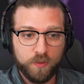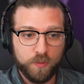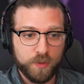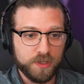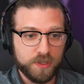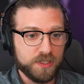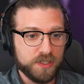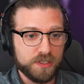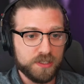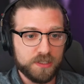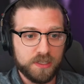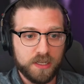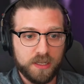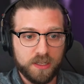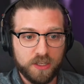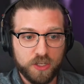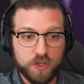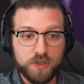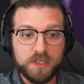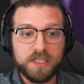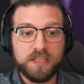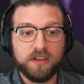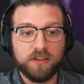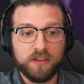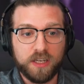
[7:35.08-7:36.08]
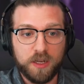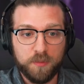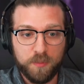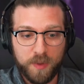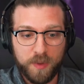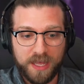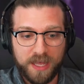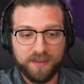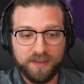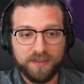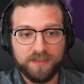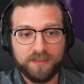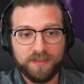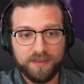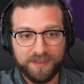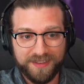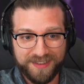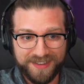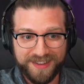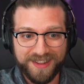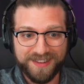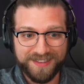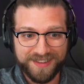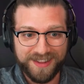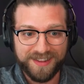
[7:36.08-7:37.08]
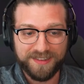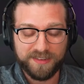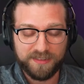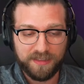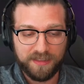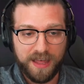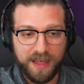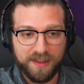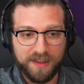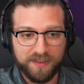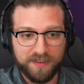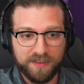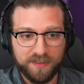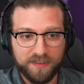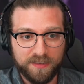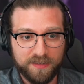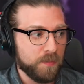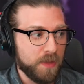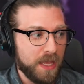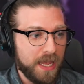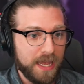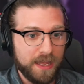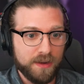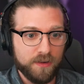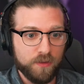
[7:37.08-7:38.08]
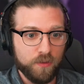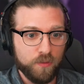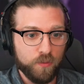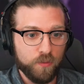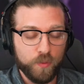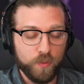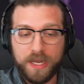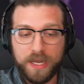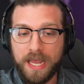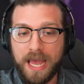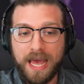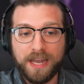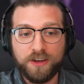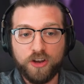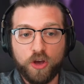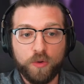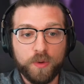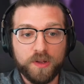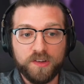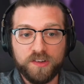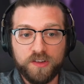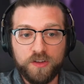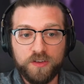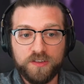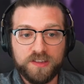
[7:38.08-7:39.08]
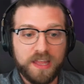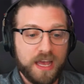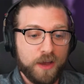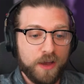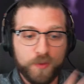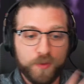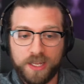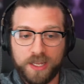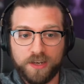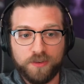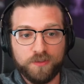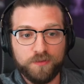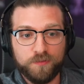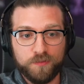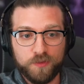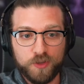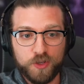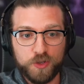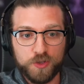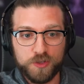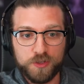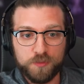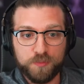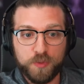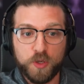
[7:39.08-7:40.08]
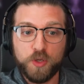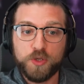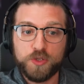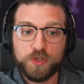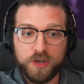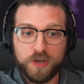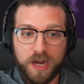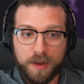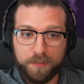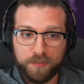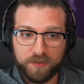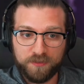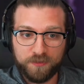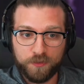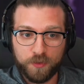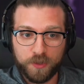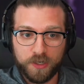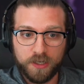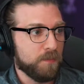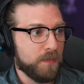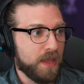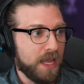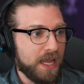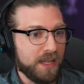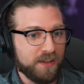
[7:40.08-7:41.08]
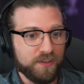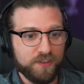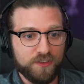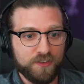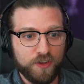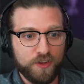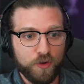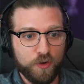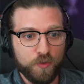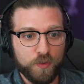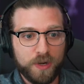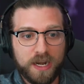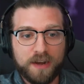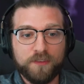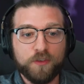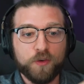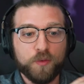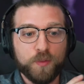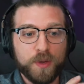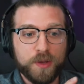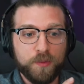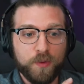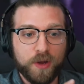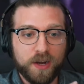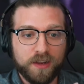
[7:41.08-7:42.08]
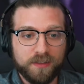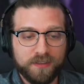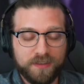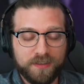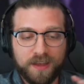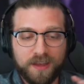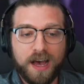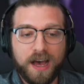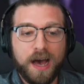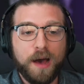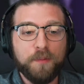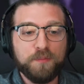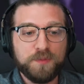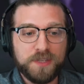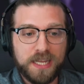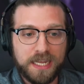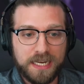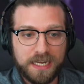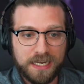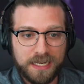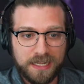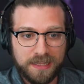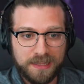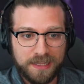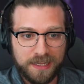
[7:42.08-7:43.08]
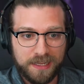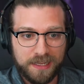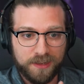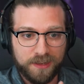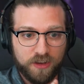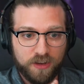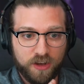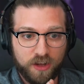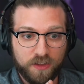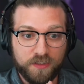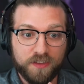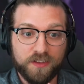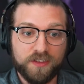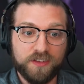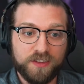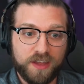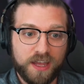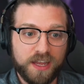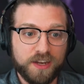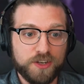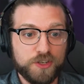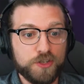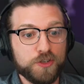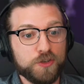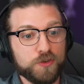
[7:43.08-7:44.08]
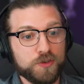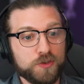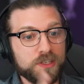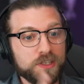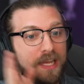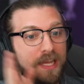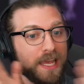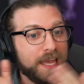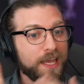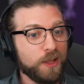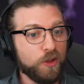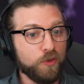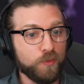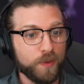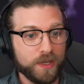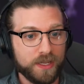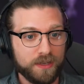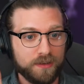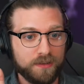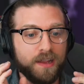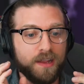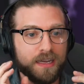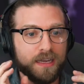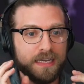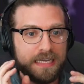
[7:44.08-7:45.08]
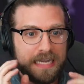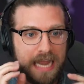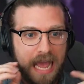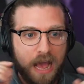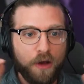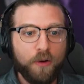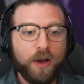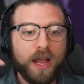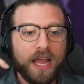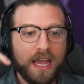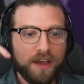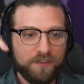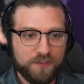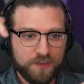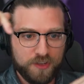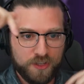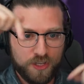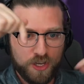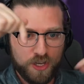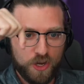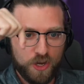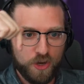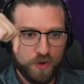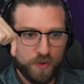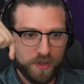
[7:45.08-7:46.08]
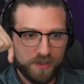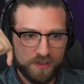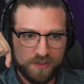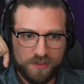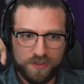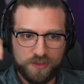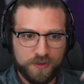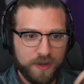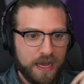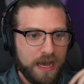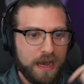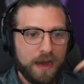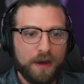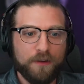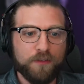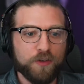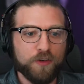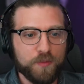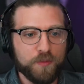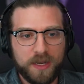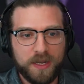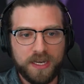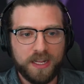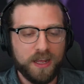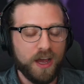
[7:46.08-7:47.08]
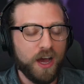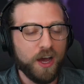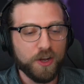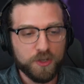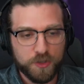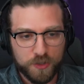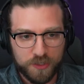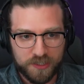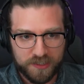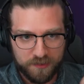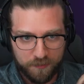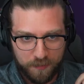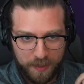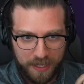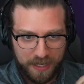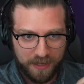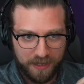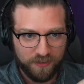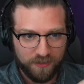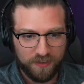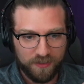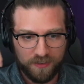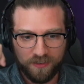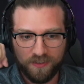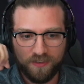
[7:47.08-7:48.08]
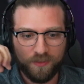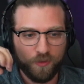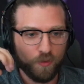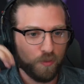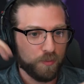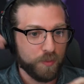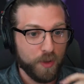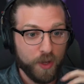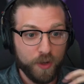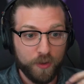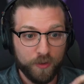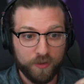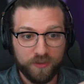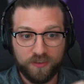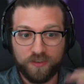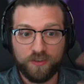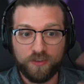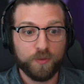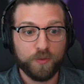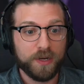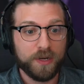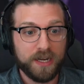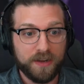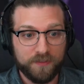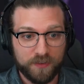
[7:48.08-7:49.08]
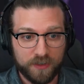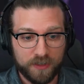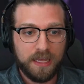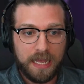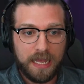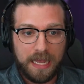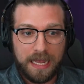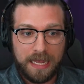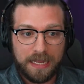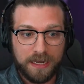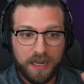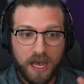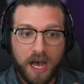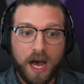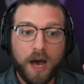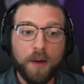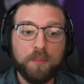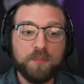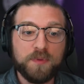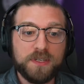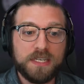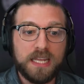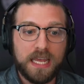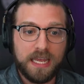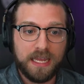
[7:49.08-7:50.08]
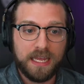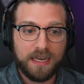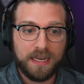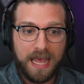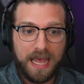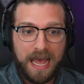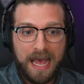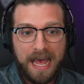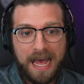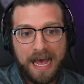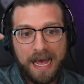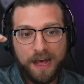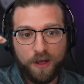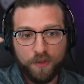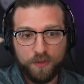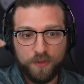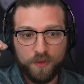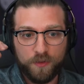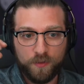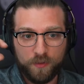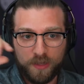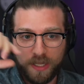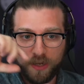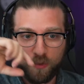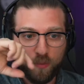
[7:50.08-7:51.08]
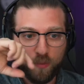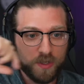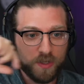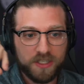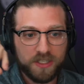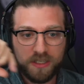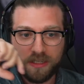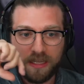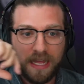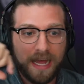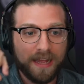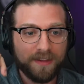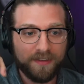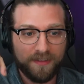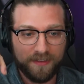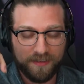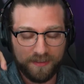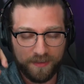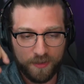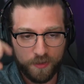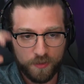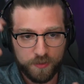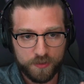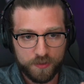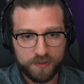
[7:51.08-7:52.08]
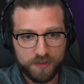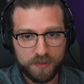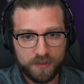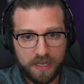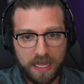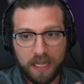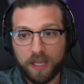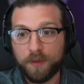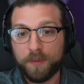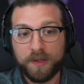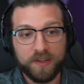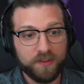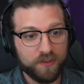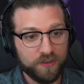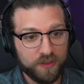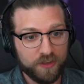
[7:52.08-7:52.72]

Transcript: which is a utility-based CSS classes. And we hadn't always used that. We had used Bootstrap before. And so whenever we wanted to update anything on the site to Tailwind, now I have to go into however many hundreds of pages or posts or whatever and update how the, like, which classes those elements are